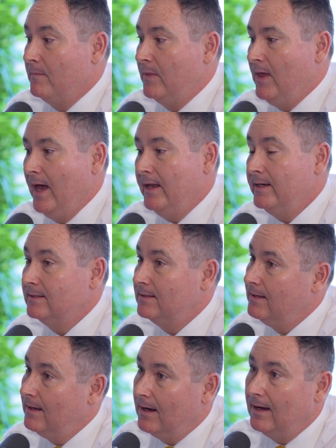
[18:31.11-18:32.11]
That is
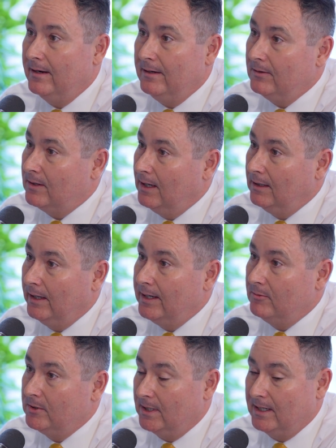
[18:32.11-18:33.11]
not okay language.